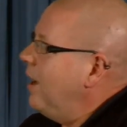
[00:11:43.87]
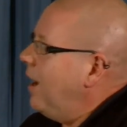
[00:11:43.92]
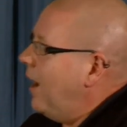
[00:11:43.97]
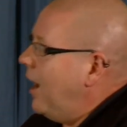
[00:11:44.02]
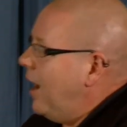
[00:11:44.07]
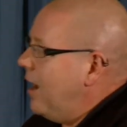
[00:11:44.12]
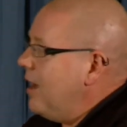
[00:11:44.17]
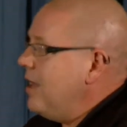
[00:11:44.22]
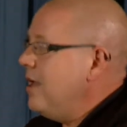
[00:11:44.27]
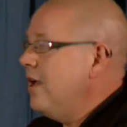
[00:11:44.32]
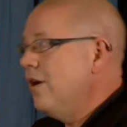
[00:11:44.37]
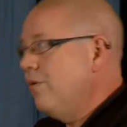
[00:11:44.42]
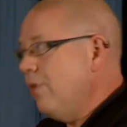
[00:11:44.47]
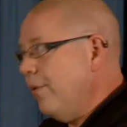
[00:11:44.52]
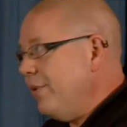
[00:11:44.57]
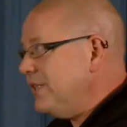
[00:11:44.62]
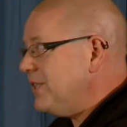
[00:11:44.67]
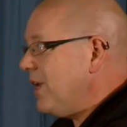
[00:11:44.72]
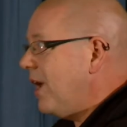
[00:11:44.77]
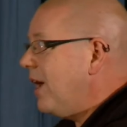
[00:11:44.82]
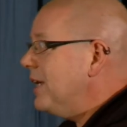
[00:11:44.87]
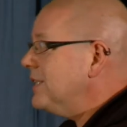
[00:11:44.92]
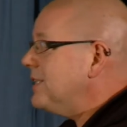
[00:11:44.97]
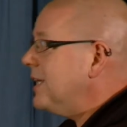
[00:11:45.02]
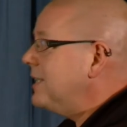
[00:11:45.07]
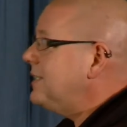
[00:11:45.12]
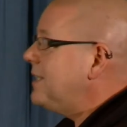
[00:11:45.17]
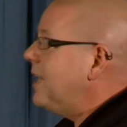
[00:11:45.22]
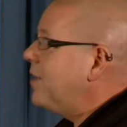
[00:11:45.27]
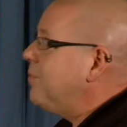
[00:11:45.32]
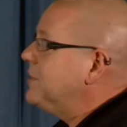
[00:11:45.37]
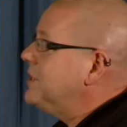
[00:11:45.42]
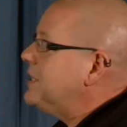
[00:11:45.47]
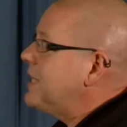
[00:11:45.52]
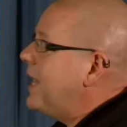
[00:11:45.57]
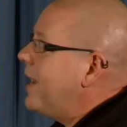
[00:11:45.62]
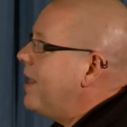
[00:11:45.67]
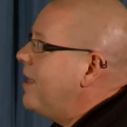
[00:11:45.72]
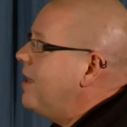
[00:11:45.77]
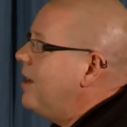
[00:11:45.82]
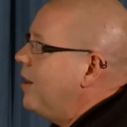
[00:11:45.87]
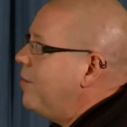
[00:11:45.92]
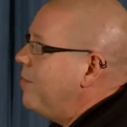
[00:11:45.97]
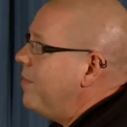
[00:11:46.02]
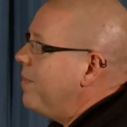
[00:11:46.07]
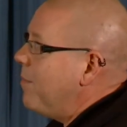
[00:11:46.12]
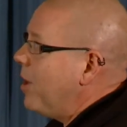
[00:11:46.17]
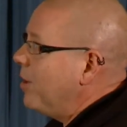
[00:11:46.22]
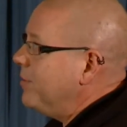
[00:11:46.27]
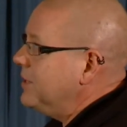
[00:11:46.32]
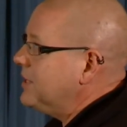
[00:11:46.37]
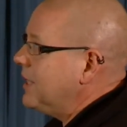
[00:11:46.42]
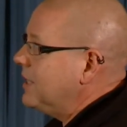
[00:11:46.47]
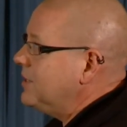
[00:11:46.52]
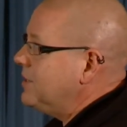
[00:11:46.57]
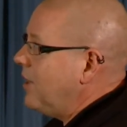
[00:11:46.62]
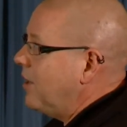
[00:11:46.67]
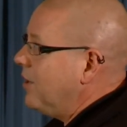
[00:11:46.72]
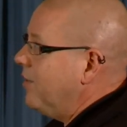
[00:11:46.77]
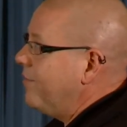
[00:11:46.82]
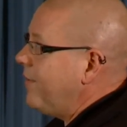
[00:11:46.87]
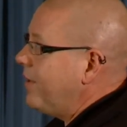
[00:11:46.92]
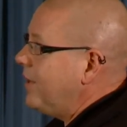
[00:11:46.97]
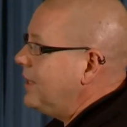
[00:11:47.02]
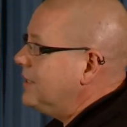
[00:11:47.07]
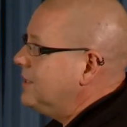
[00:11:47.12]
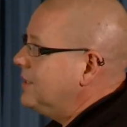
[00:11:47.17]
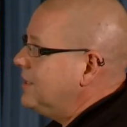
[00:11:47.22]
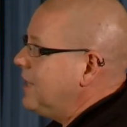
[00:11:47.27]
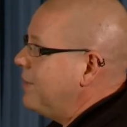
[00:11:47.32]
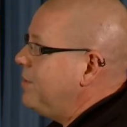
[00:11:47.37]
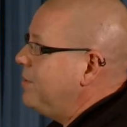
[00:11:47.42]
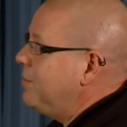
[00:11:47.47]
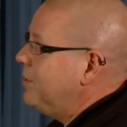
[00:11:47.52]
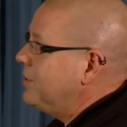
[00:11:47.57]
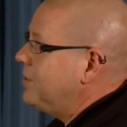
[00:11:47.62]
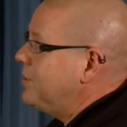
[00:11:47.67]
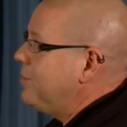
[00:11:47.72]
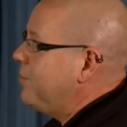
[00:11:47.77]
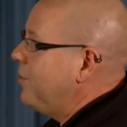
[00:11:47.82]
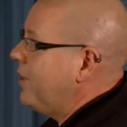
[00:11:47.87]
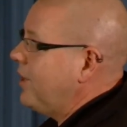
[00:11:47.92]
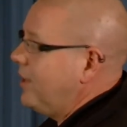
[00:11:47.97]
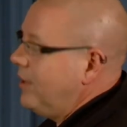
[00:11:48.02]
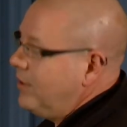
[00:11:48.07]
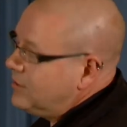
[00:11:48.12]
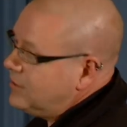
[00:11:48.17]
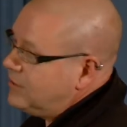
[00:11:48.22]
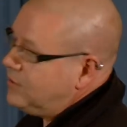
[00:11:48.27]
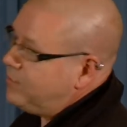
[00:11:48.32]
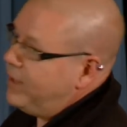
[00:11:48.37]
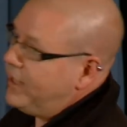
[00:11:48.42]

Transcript: What we saw, as I said, was that marmosets are very susceptible to tuberculosis.